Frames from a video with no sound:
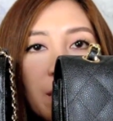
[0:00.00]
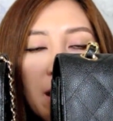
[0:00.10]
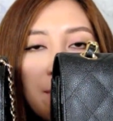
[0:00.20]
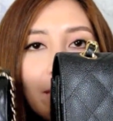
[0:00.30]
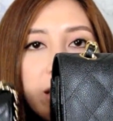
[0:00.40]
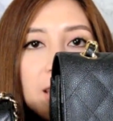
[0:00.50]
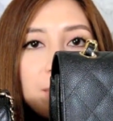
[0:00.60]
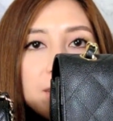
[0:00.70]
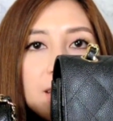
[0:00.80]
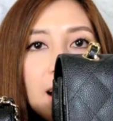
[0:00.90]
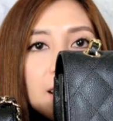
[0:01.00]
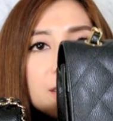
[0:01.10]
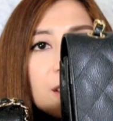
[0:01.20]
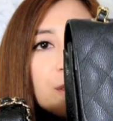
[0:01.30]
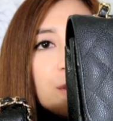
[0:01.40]
a medium
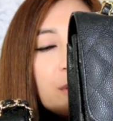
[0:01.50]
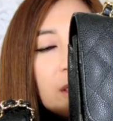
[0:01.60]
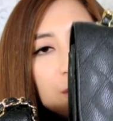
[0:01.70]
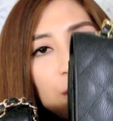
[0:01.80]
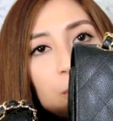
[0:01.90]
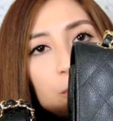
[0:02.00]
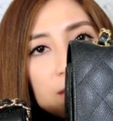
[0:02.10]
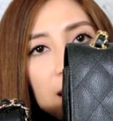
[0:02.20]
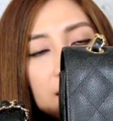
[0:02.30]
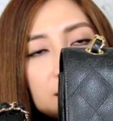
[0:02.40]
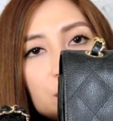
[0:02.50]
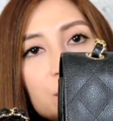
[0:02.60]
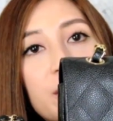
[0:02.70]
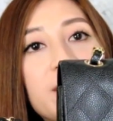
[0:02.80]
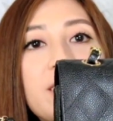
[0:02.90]
size to the jumbo size, it'll
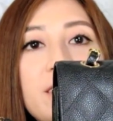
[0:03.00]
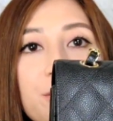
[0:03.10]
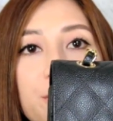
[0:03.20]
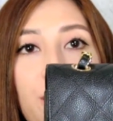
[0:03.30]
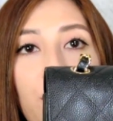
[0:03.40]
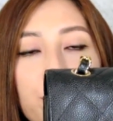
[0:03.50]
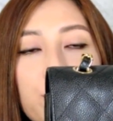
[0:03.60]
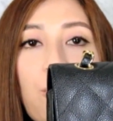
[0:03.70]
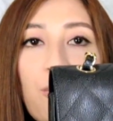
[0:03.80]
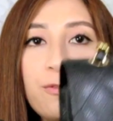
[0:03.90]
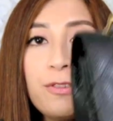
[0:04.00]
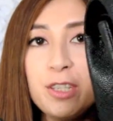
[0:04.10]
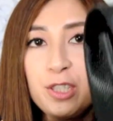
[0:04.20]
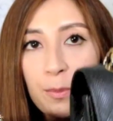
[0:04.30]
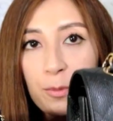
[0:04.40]
be $600 more for the
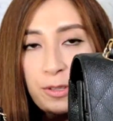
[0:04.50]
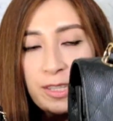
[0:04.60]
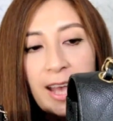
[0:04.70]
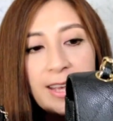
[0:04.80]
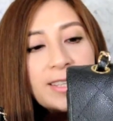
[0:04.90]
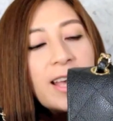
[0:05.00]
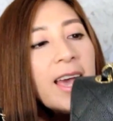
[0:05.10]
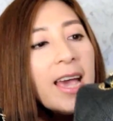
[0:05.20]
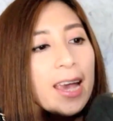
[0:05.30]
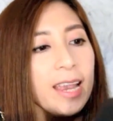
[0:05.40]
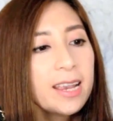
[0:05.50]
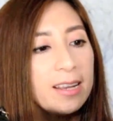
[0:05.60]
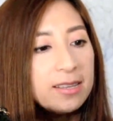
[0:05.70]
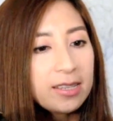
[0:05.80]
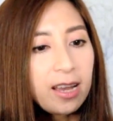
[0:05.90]
jumbo size.
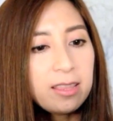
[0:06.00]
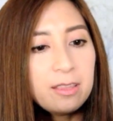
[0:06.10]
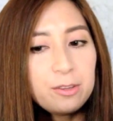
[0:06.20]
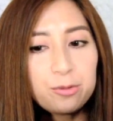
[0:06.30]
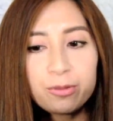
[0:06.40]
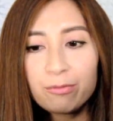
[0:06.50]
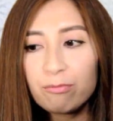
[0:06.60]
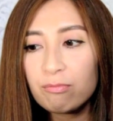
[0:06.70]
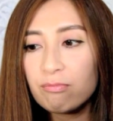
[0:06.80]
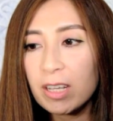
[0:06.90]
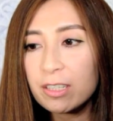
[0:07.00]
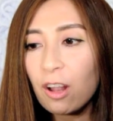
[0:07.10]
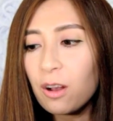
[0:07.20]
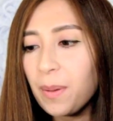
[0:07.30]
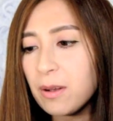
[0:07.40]
And um, let's
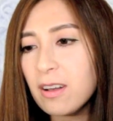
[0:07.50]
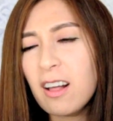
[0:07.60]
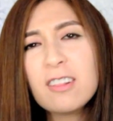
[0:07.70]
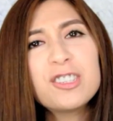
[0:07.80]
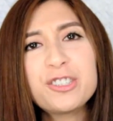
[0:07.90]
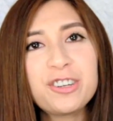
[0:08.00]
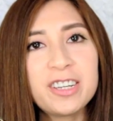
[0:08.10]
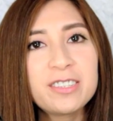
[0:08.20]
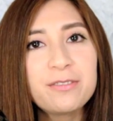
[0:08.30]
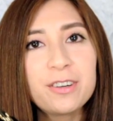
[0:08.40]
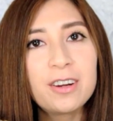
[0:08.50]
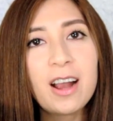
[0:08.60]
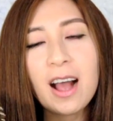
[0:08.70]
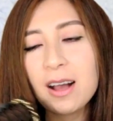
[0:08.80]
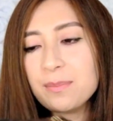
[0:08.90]
talk about color transfer.
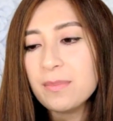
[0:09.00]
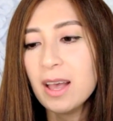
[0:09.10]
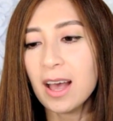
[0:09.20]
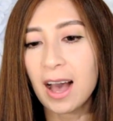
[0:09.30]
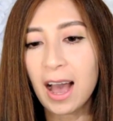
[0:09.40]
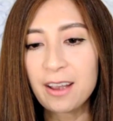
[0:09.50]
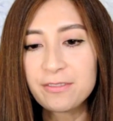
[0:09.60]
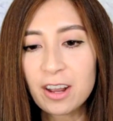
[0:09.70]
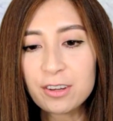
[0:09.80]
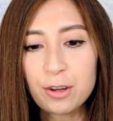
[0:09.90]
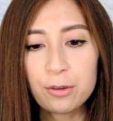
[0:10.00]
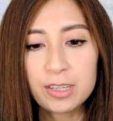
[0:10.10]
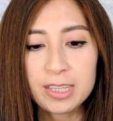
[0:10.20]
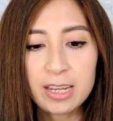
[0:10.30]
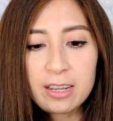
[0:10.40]
Um, I've not
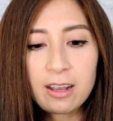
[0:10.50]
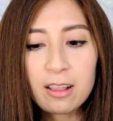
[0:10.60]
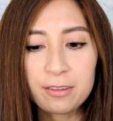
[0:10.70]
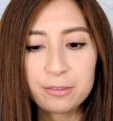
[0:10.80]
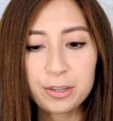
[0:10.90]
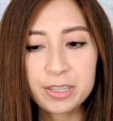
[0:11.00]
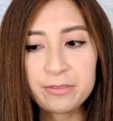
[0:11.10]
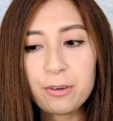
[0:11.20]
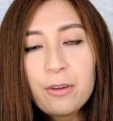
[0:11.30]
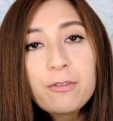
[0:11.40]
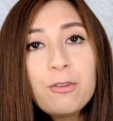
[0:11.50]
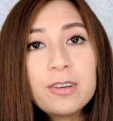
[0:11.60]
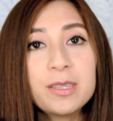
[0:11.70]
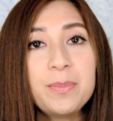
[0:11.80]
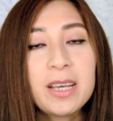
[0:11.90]
noticed any color transfer, of
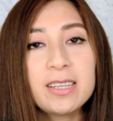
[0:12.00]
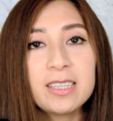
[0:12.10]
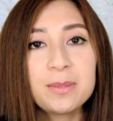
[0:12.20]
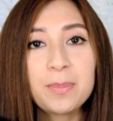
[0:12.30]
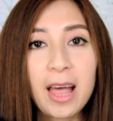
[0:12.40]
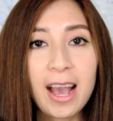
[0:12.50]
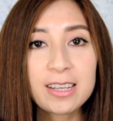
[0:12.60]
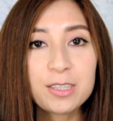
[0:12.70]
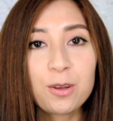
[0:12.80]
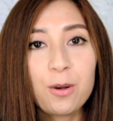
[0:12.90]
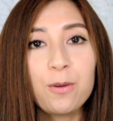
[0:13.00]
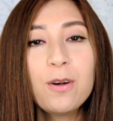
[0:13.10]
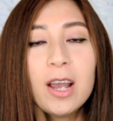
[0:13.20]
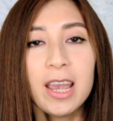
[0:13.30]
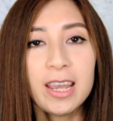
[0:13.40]
course, because it's black, so
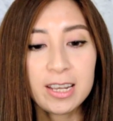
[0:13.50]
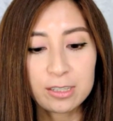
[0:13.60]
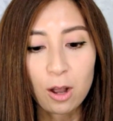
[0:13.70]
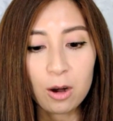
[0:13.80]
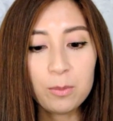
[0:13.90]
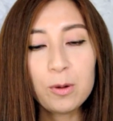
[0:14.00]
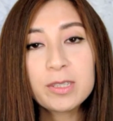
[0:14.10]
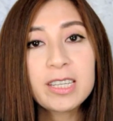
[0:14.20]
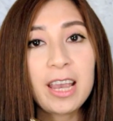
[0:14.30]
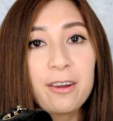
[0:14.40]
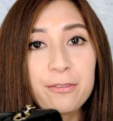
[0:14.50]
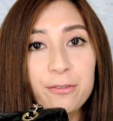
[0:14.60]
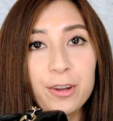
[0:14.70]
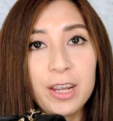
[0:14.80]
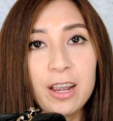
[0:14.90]
it is almost
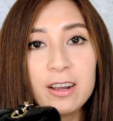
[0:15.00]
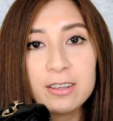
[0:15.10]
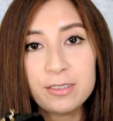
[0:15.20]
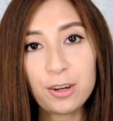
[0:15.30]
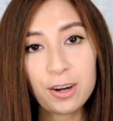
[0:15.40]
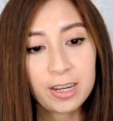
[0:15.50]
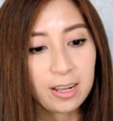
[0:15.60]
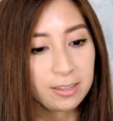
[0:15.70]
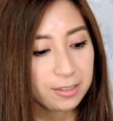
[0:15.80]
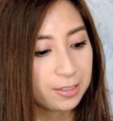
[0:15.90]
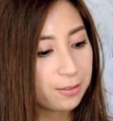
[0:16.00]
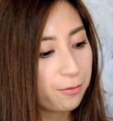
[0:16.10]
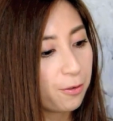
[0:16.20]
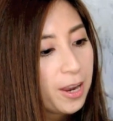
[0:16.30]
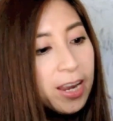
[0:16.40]
carefree, uh, dark colors
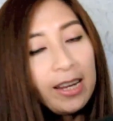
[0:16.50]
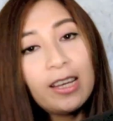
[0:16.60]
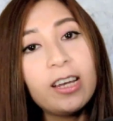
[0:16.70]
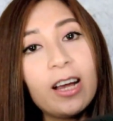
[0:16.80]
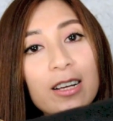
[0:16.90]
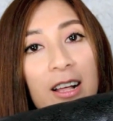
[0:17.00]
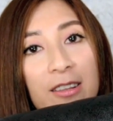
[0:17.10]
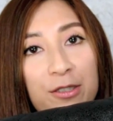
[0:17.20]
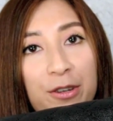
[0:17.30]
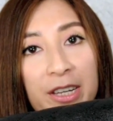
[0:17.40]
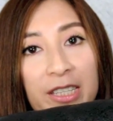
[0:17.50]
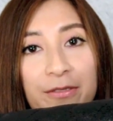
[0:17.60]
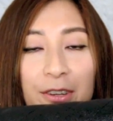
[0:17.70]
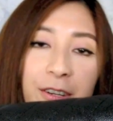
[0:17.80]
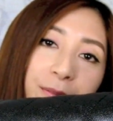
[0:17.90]
for any uh, color
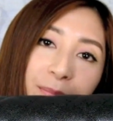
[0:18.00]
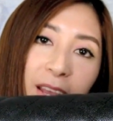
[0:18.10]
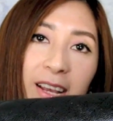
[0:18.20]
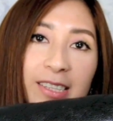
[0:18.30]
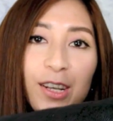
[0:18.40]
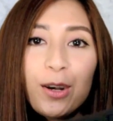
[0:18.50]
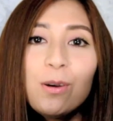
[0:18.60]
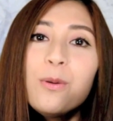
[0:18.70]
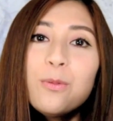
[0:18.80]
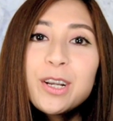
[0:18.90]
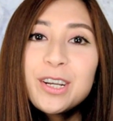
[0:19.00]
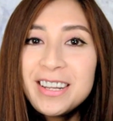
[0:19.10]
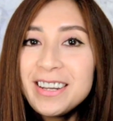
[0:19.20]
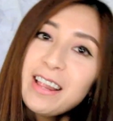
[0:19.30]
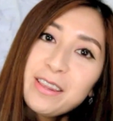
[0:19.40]
transfer. So we're good
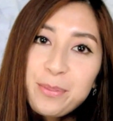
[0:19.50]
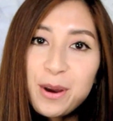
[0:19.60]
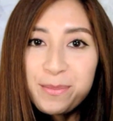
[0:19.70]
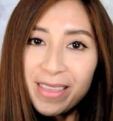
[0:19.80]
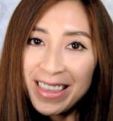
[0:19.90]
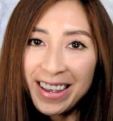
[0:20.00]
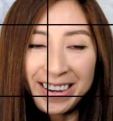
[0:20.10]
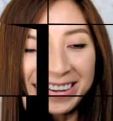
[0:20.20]
in that department there.